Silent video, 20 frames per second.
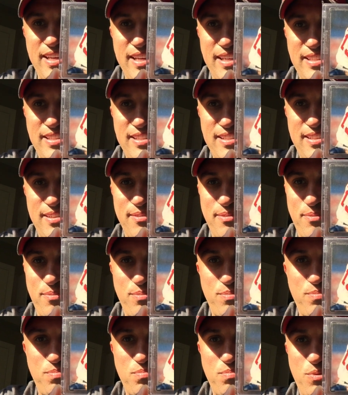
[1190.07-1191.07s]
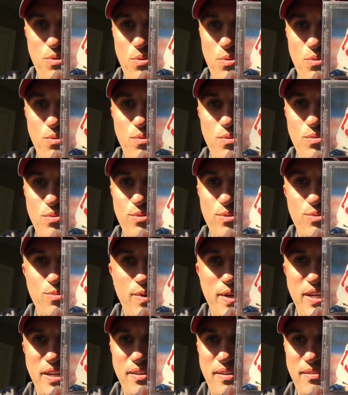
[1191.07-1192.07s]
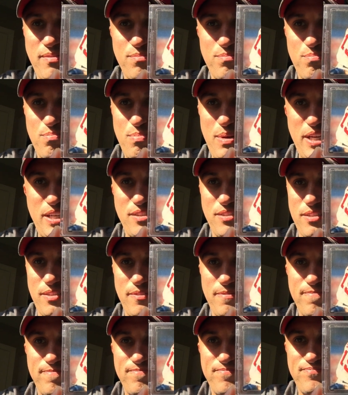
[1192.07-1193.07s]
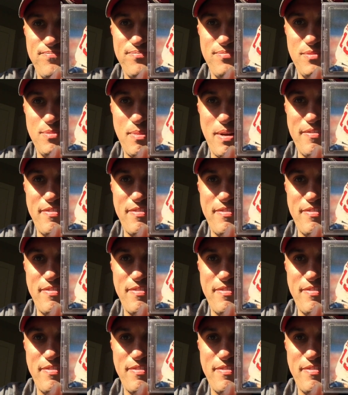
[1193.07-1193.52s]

it's just a cool swing picture. My